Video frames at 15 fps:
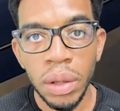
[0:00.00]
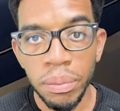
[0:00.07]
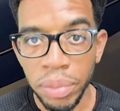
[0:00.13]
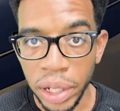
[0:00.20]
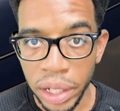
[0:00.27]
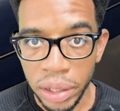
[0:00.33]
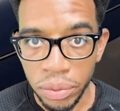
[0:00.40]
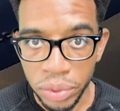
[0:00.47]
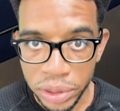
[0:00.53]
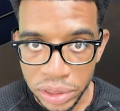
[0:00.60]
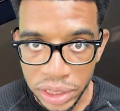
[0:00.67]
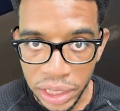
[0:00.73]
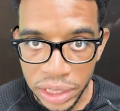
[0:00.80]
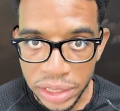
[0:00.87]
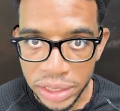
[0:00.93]
But once
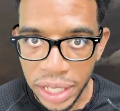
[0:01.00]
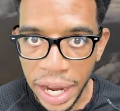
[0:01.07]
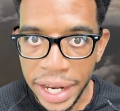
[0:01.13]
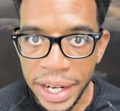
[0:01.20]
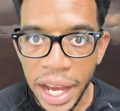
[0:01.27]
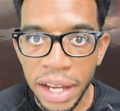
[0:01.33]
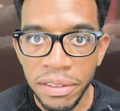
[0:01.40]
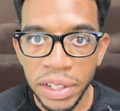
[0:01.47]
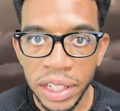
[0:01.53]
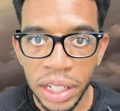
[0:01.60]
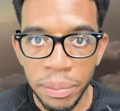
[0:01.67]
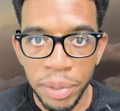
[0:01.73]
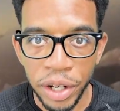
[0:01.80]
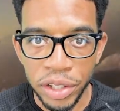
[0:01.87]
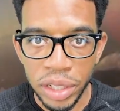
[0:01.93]
again, skydiving
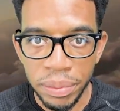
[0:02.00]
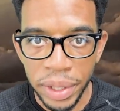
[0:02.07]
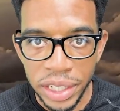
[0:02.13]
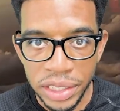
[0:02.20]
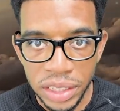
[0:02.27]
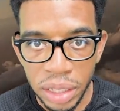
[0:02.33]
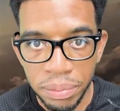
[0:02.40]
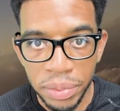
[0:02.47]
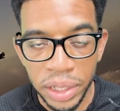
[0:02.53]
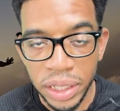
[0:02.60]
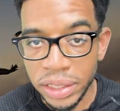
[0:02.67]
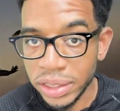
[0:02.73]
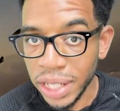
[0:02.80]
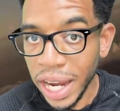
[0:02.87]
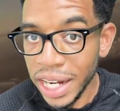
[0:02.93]
compared to base jumping,
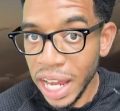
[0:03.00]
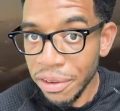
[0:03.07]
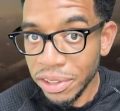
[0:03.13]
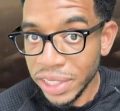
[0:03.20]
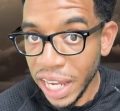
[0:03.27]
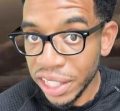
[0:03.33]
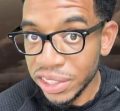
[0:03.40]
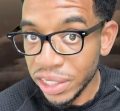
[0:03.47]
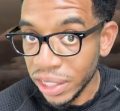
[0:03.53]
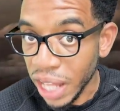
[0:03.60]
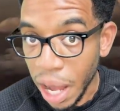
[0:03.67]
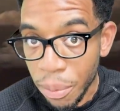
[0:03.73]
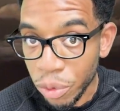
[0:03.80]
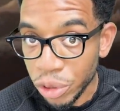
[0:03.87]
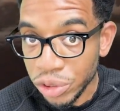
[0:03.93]
skydiving is actually a
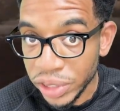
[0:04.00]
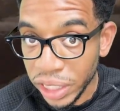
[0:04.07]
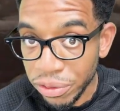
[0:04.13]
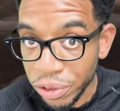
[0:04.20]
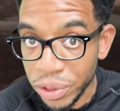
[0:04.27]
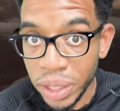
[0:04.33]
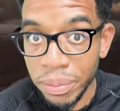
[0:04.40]
lot more safer than